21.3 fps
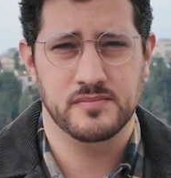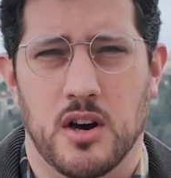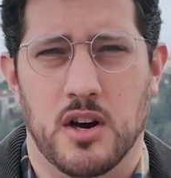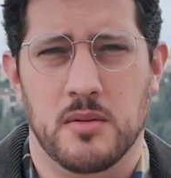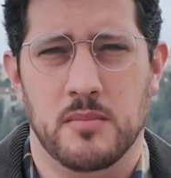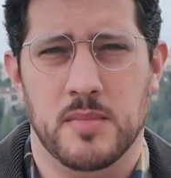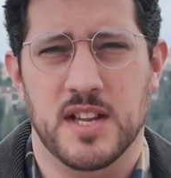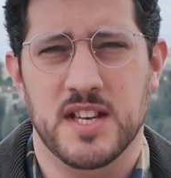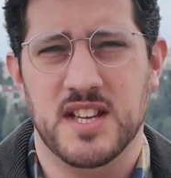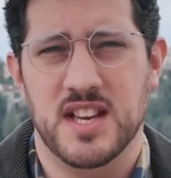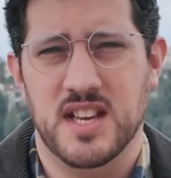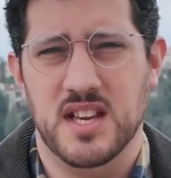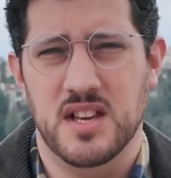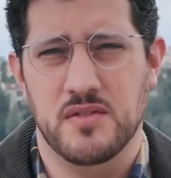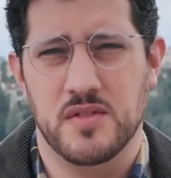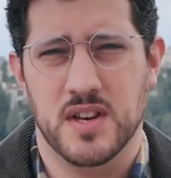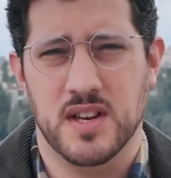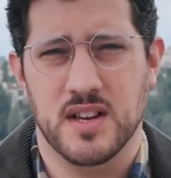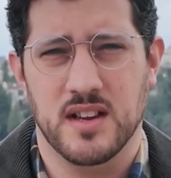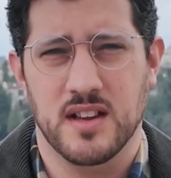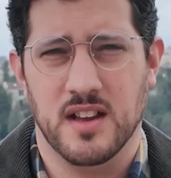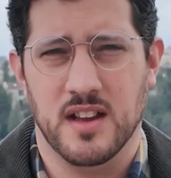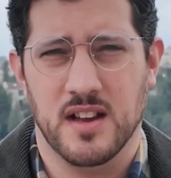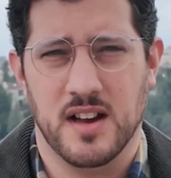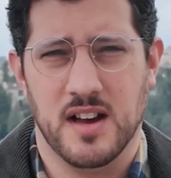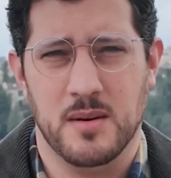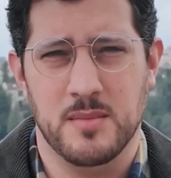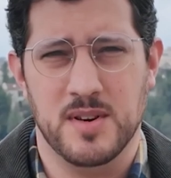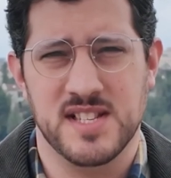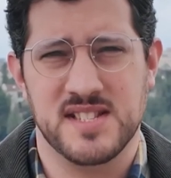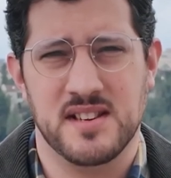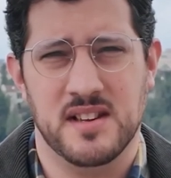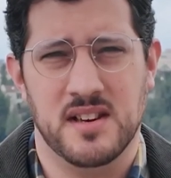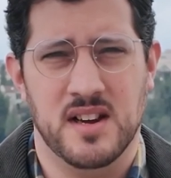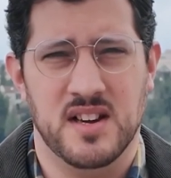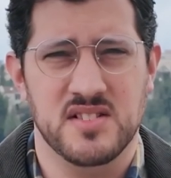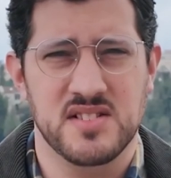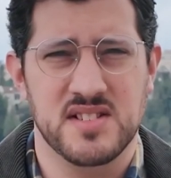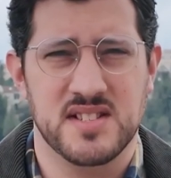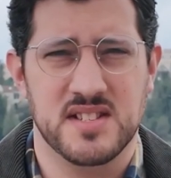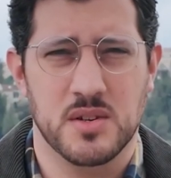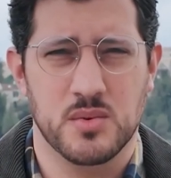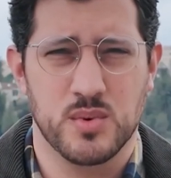On Monday evening, Hamas
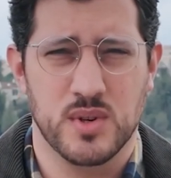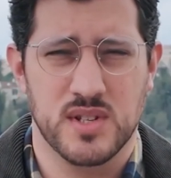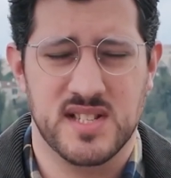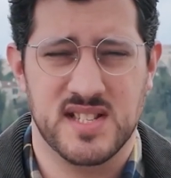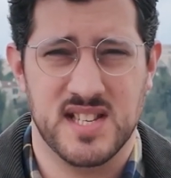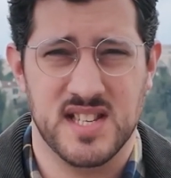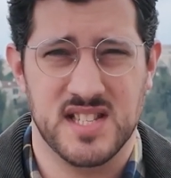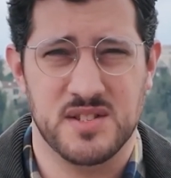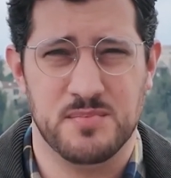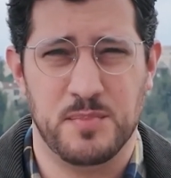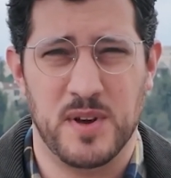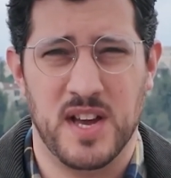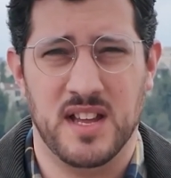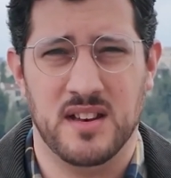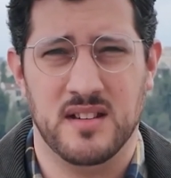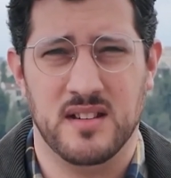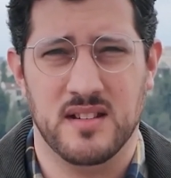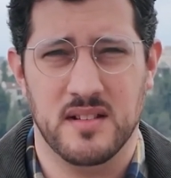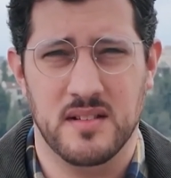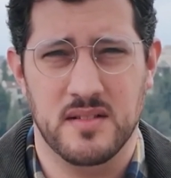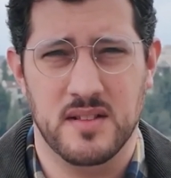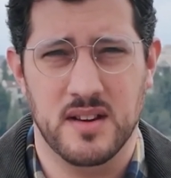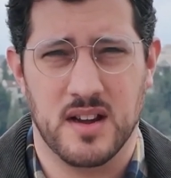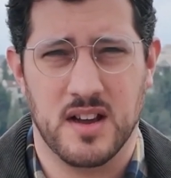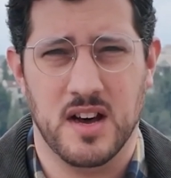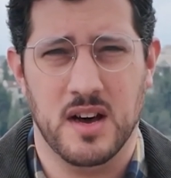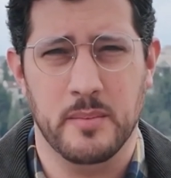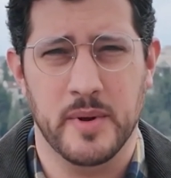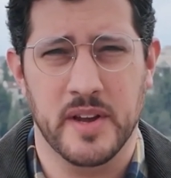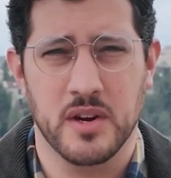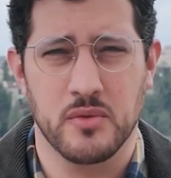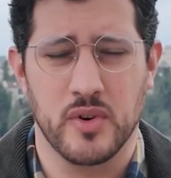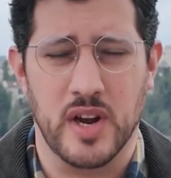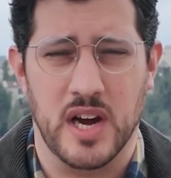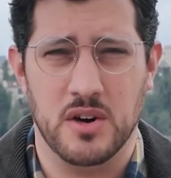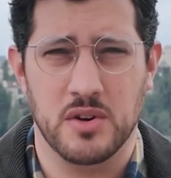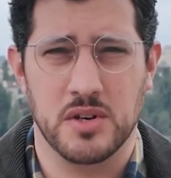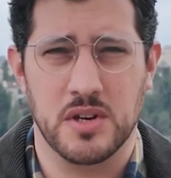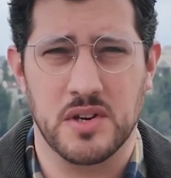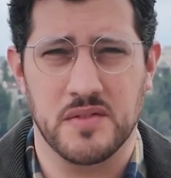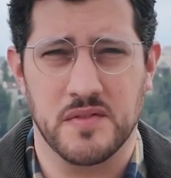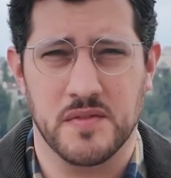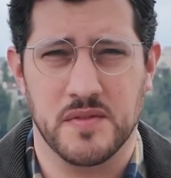announced it would suspend the coming
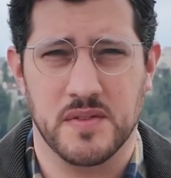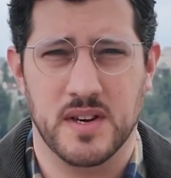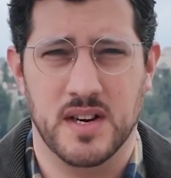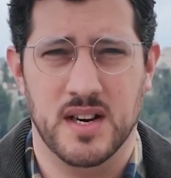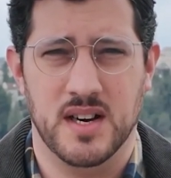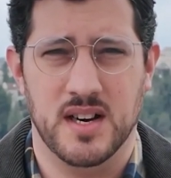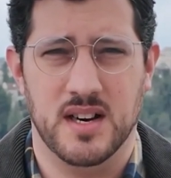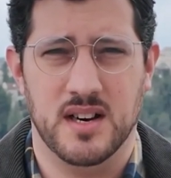round of